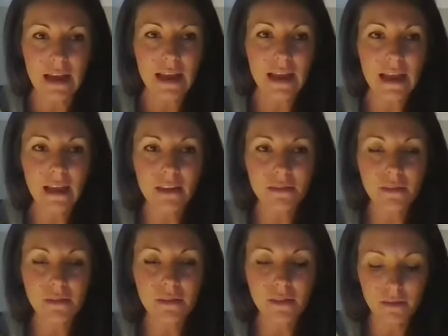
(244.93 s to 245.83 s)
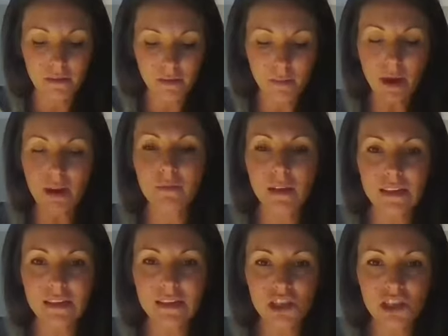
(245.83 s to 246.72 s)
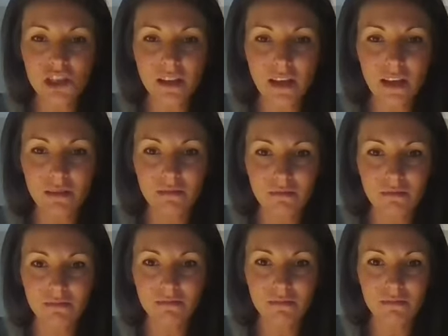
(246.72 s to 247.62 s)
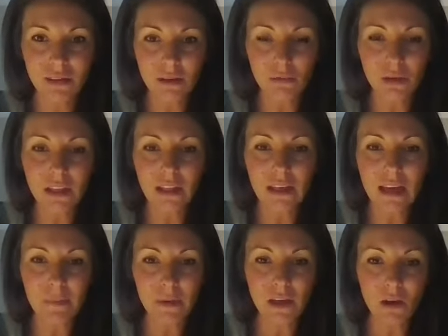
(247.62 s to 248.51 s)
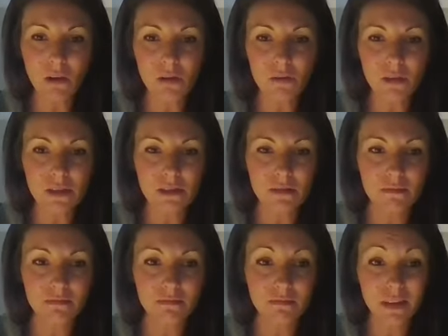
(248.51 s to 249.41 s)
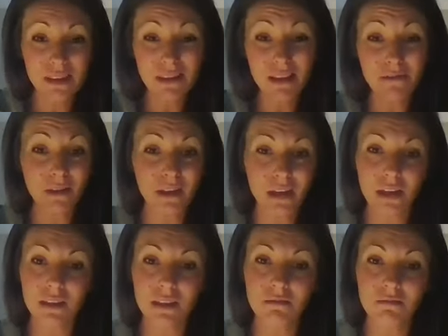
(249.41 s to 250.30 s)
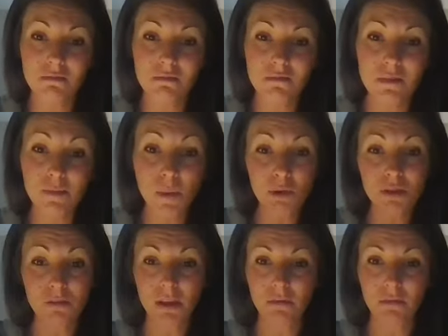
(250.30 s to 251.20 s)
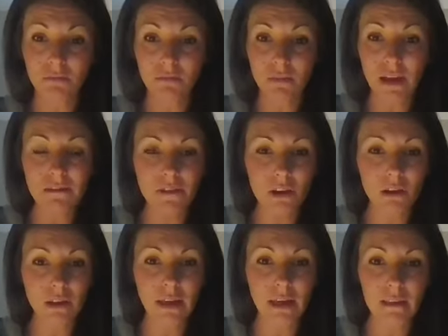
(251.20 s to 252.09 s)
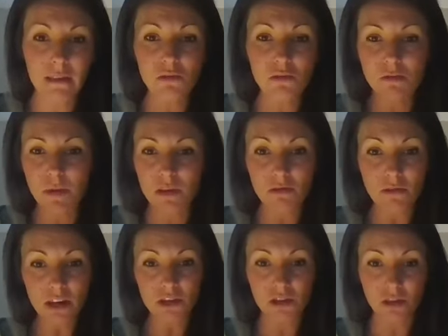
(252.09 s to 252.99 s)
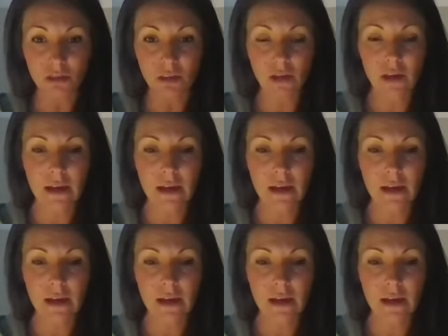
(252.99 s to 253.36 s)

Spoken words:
And the bottom line decision that really got me going was because I felt like God spoke to me. I felt like this was my direction.